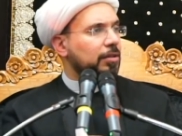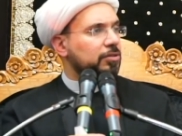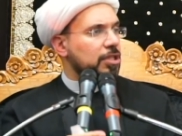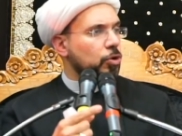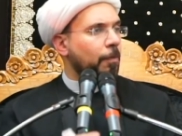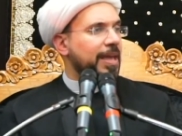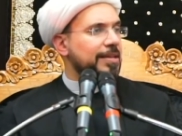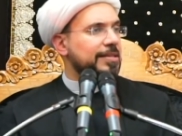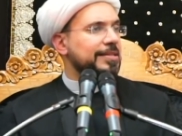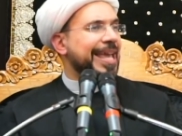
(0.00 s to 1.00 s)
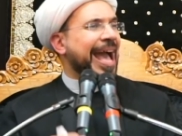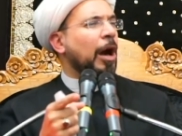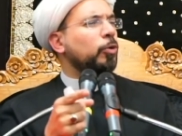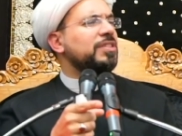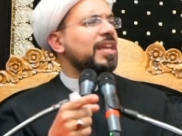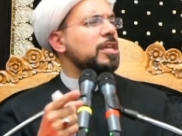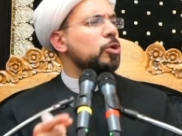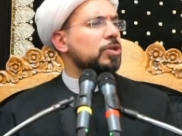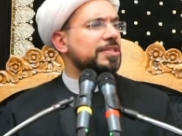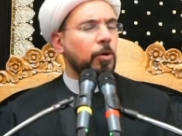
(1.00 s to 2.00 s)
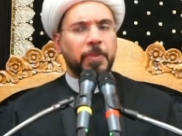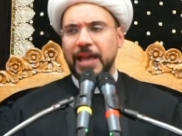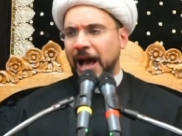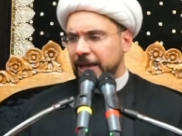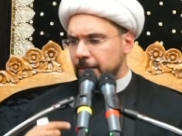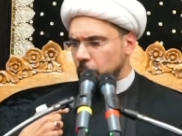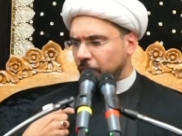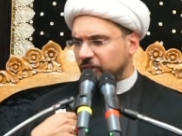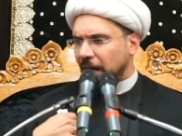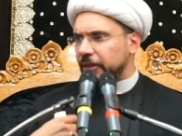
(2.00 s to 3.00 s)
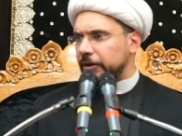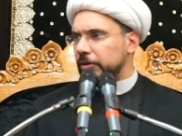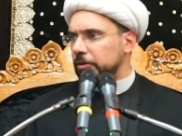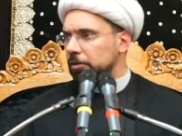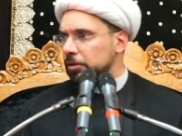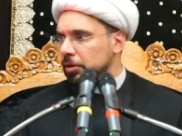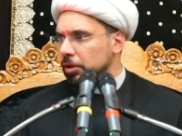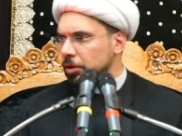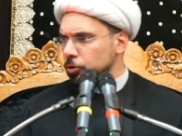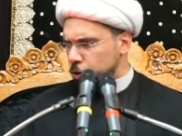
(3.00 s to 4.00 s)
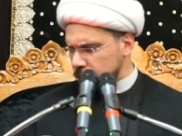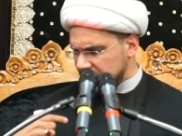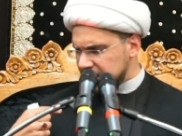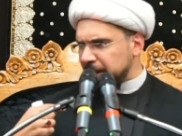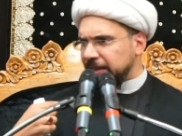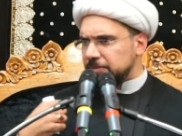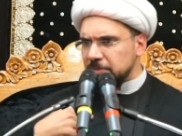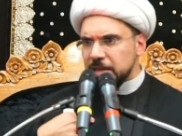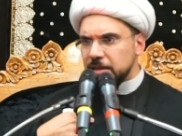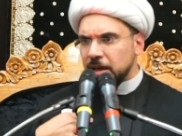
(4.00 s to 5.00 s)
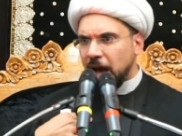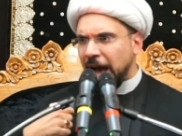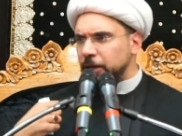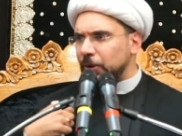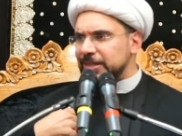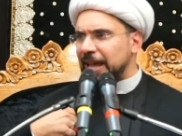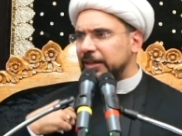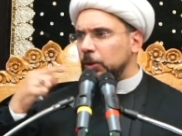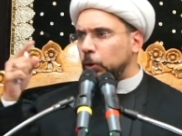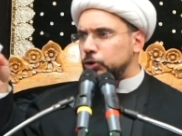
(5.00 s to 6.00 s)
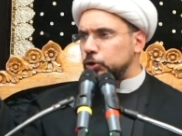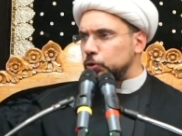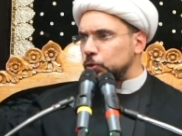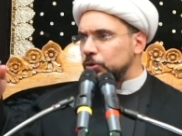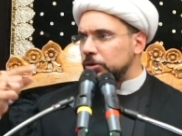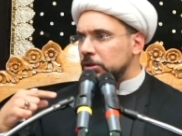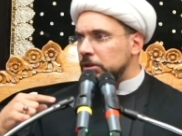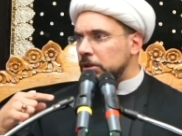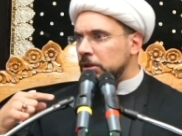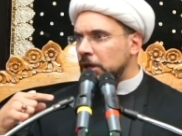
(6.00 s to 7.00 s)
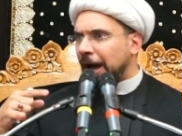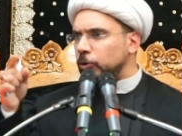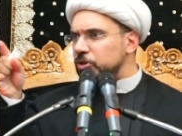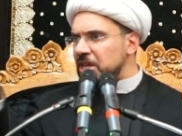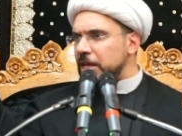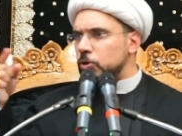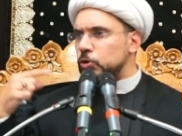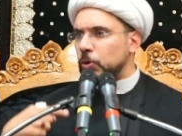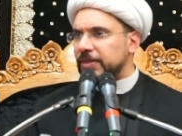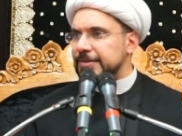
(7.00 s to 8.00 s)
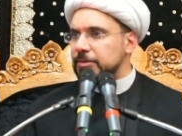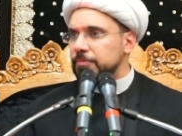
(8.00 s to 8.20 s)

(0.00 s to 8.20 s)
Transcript: disobeys, they say, how dare you disobey? I am your father. You should respect me. I know exactly what to do. How dare you do this?